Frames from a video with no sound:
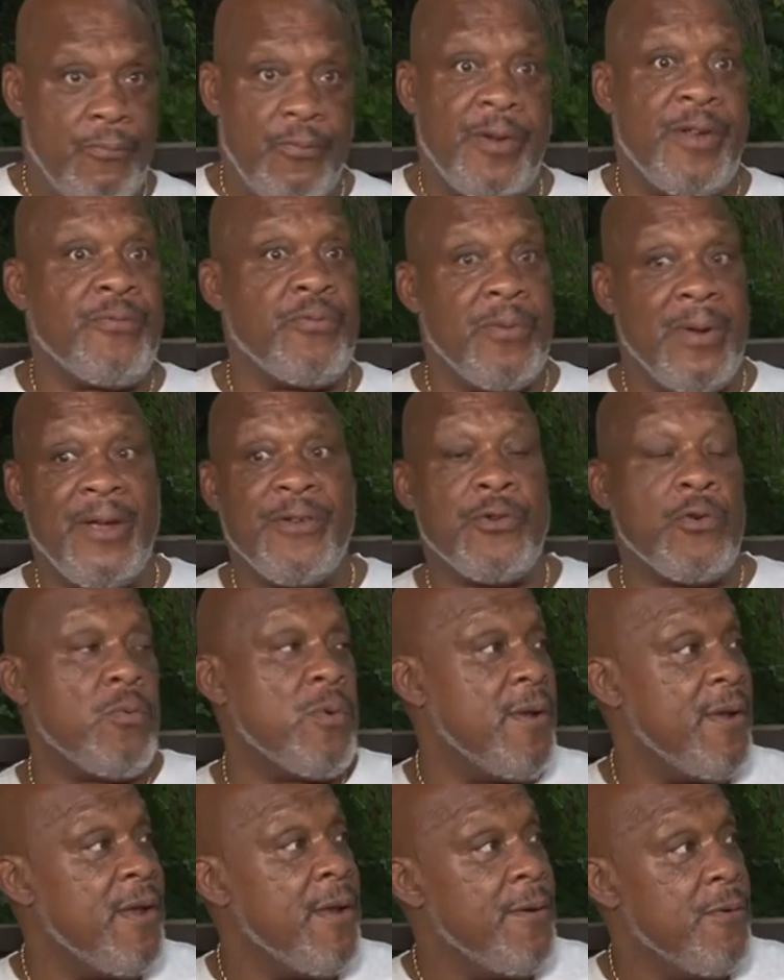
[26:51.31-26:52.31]
That's what I do
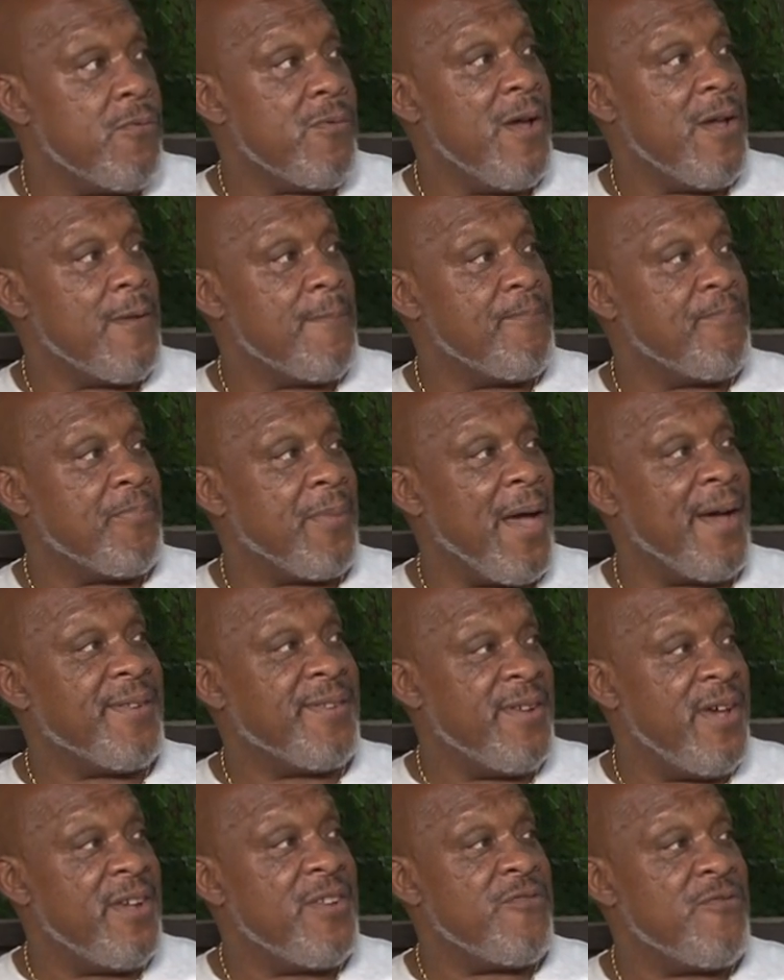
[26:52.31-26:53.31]
in the ring. I
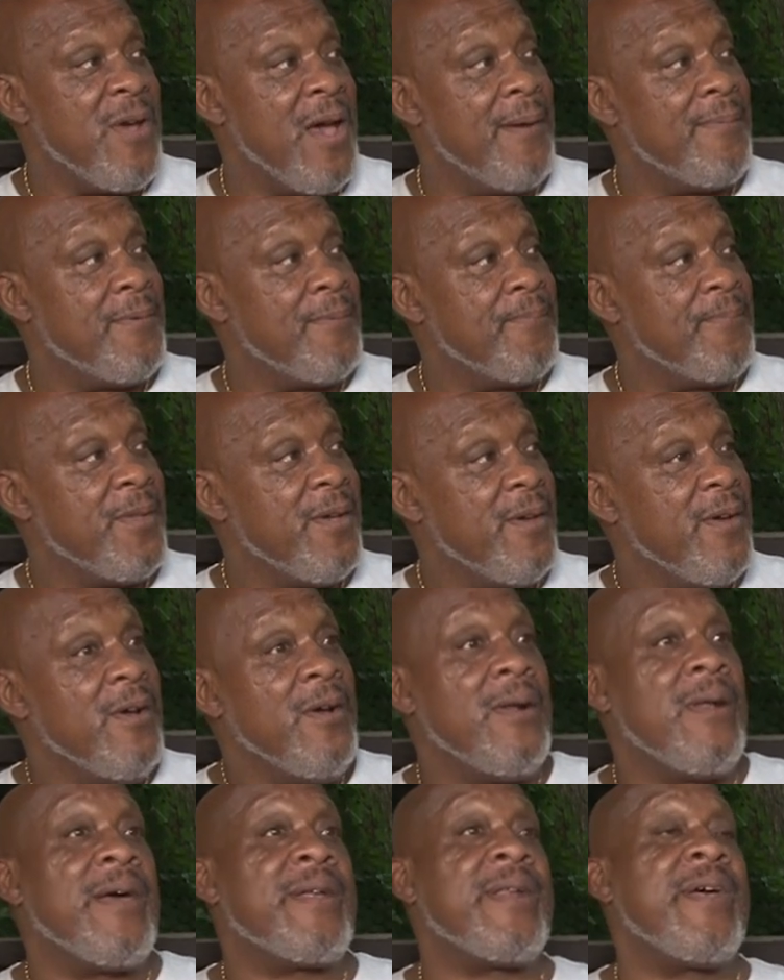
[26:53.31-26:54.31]
test drive
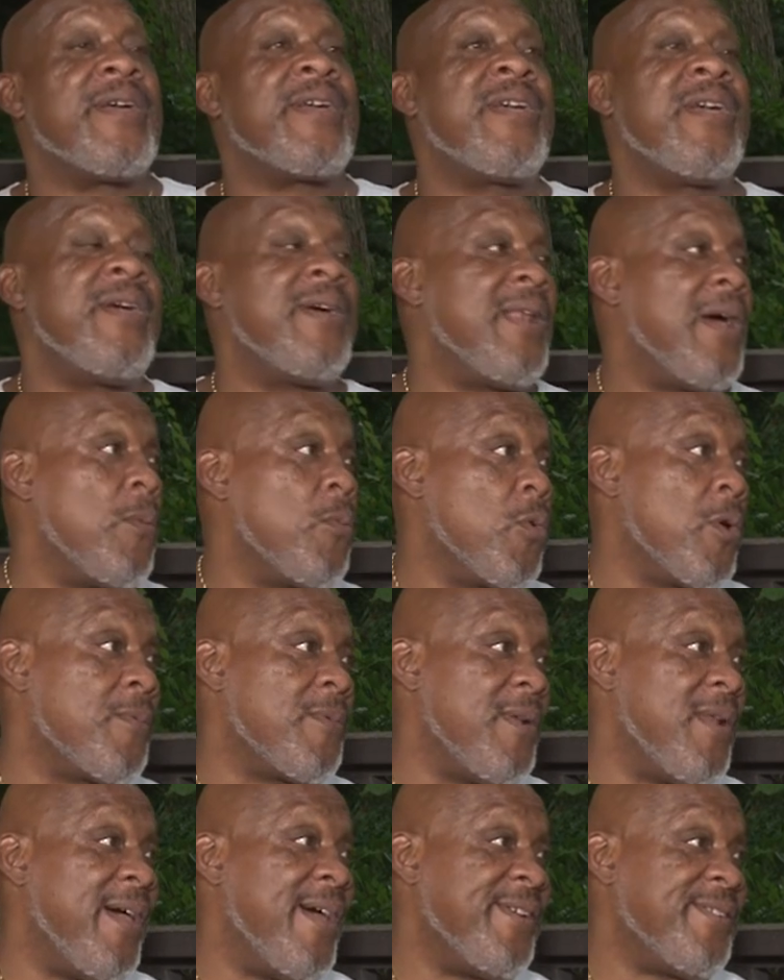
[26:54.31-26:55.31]
it. Like that kid I worked
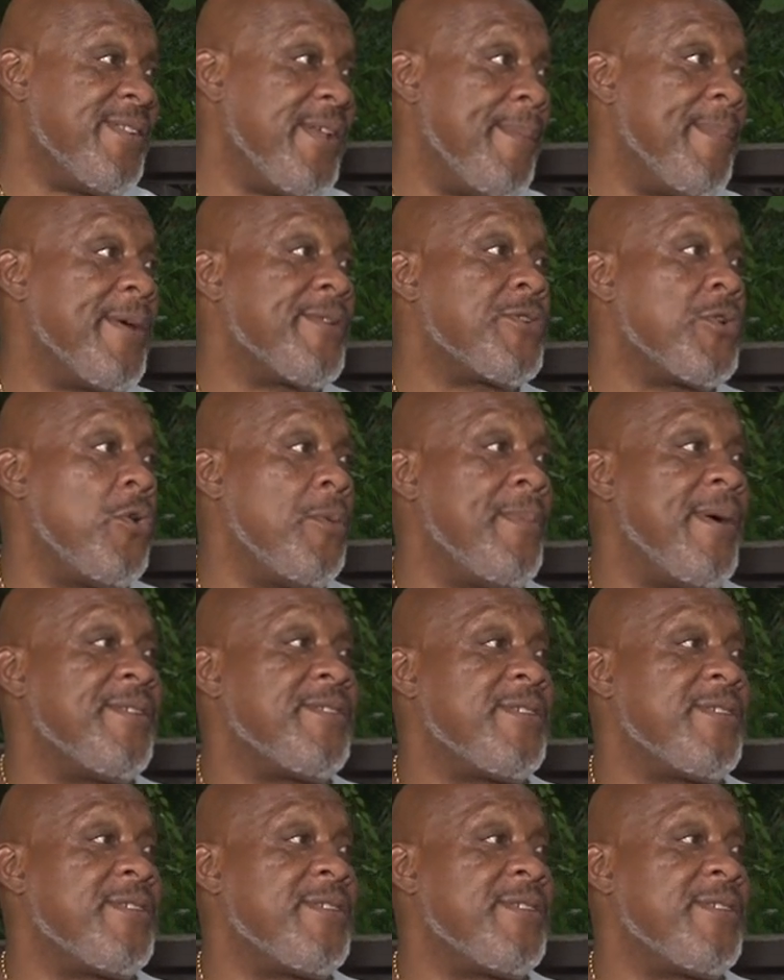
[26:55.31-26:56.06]
with last time, I told him.